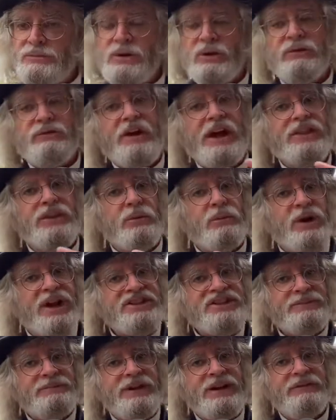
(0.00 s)
You'll find the
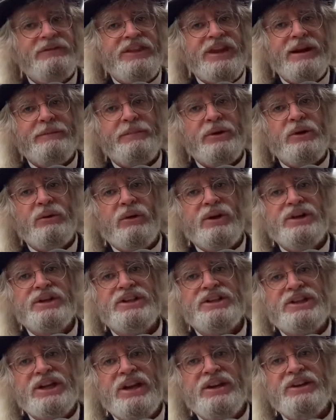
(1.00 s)
recipe for the Emperor Norton
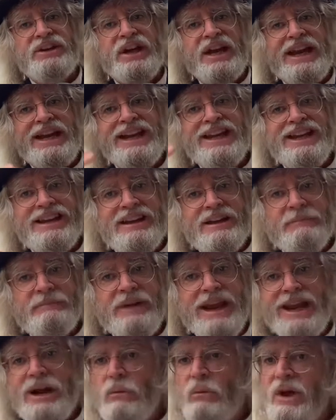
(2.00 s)
Sundae.
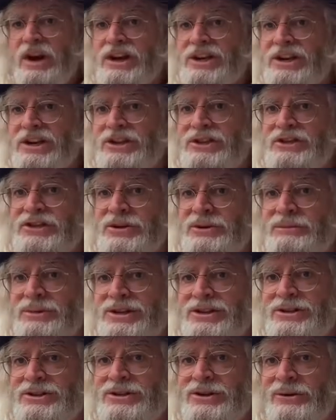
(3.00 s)
Make one and consume it
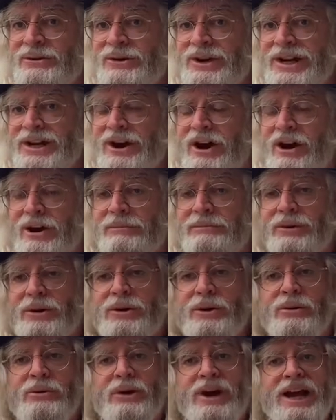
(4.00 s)
during our
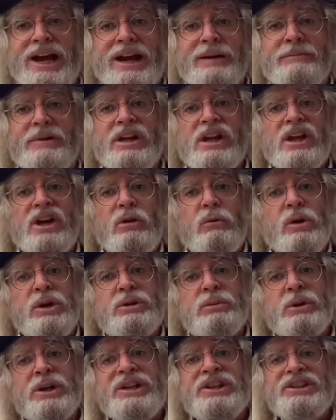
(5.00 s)
program, which
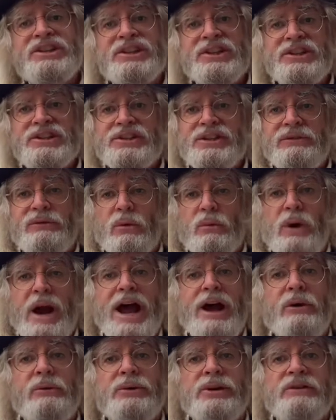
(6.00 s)
will consist of a
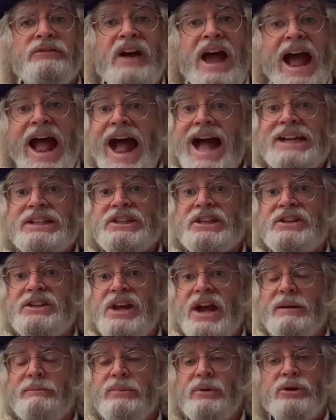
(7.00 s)
round of Ask the
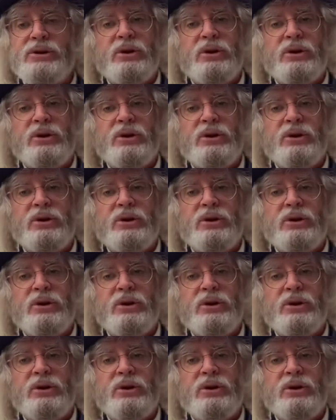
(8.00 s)
Emperor.